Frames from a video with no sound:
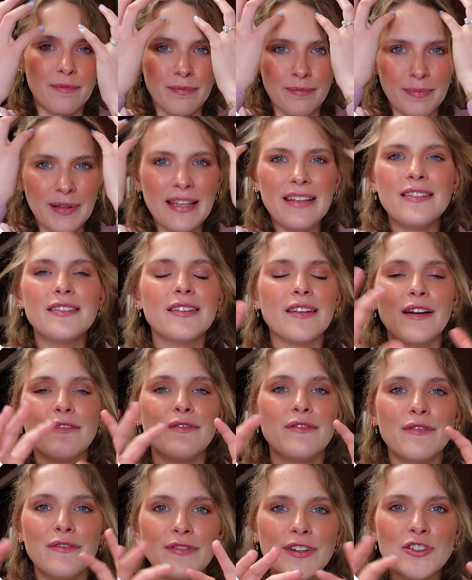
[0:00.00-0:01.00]
piece
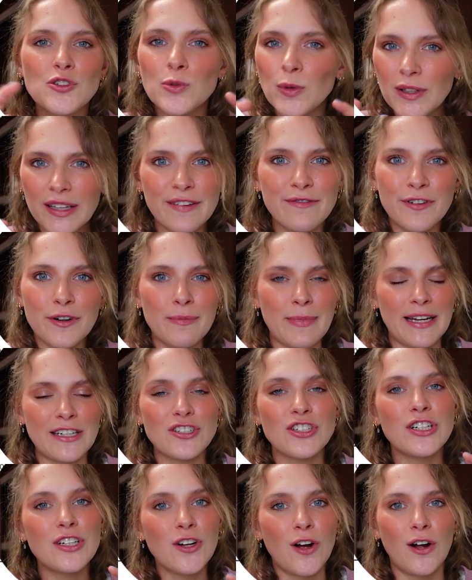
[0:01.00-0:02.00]
of visual
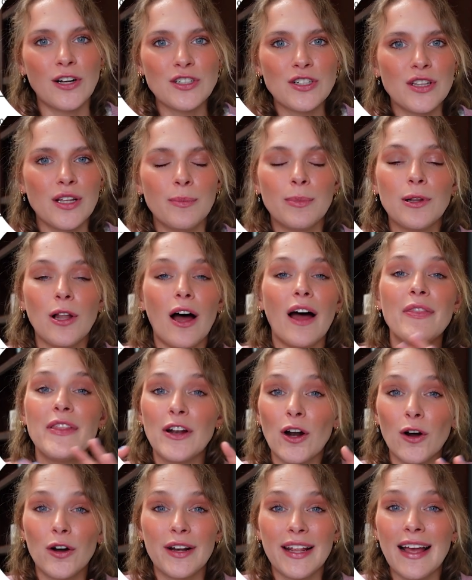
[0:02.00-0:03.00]
information onto the plot that
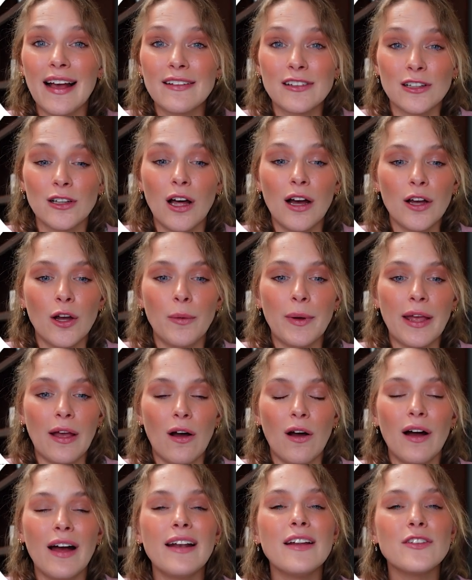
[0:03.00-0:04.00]
already has a lot going
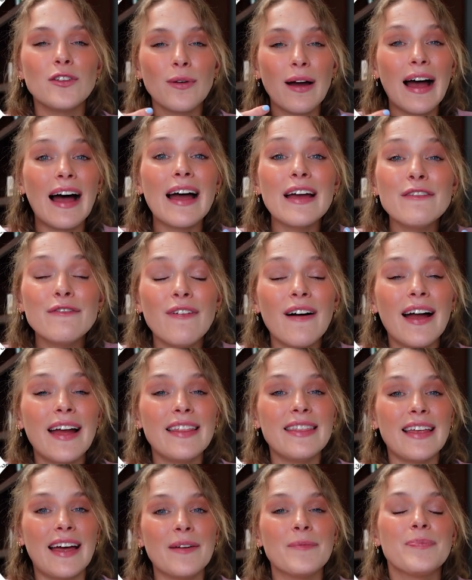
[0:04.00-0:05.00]
on. So I
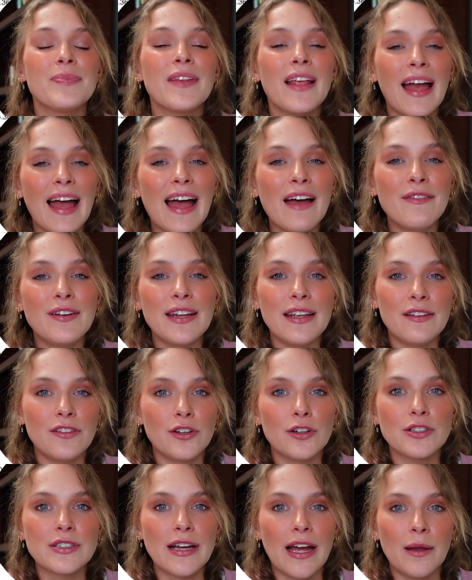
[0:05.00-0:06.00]
find that I have an
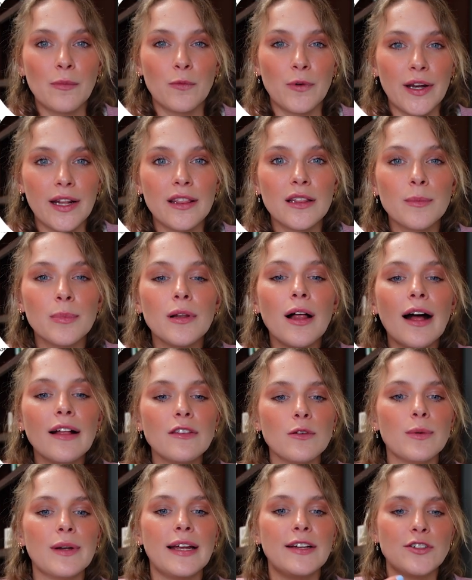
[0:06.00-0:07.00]
easier time reading the
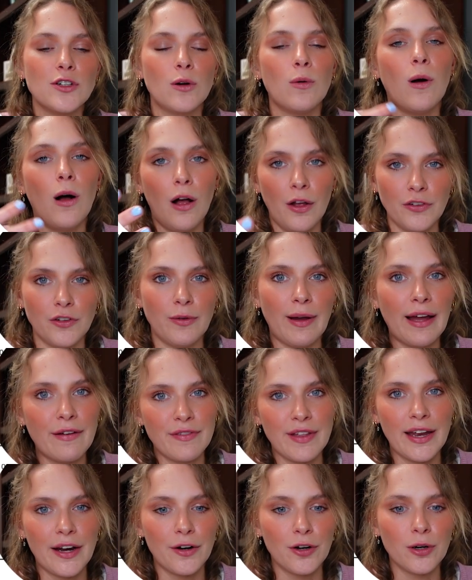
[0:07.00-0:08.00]
plots when I don't also have
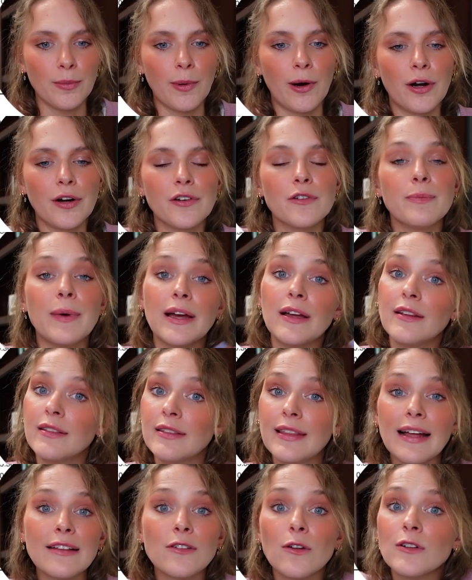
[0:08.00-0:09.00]
the error bars. But
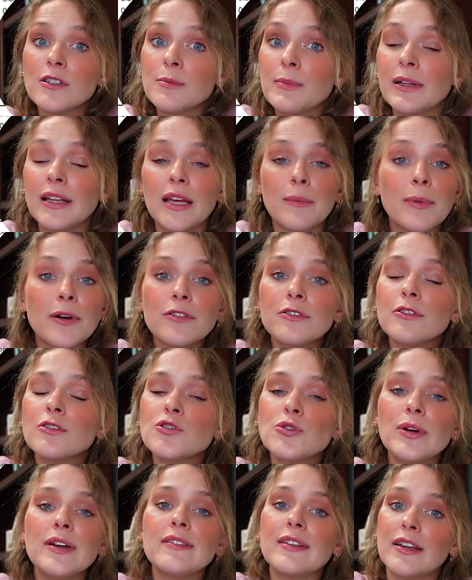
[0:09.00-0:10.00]
that's ultimately a personal
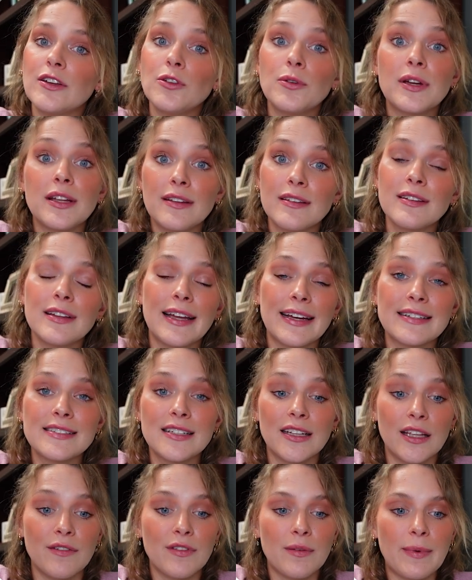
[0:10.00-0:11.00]
choice, and you can select to
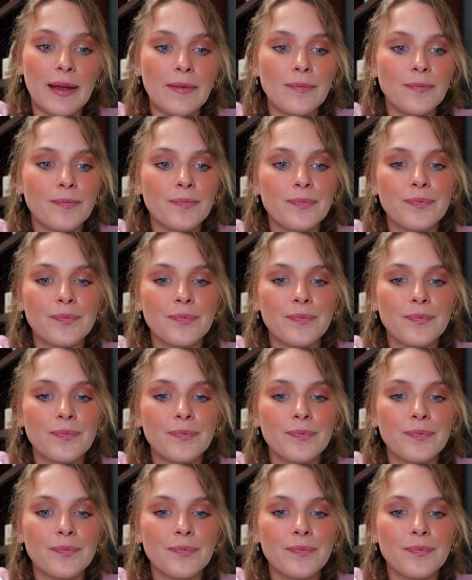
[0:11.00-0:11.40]
leave them in.